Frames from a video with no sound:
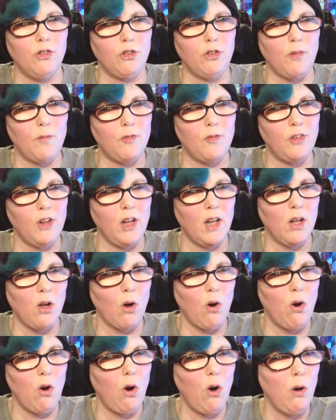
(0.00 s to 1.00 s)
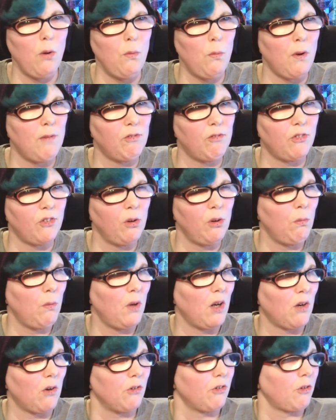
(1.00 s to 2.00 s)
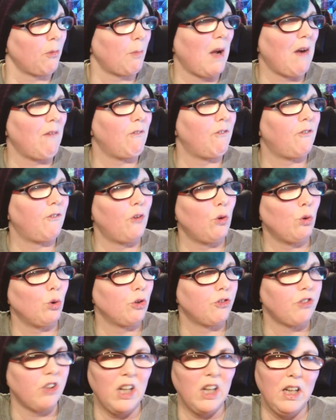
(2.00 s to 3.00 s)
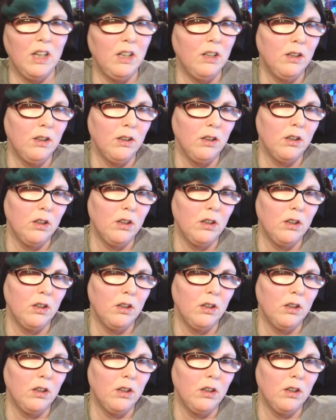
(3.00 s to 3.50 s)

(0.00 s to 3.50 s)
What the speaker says: something I went through when I was about 14.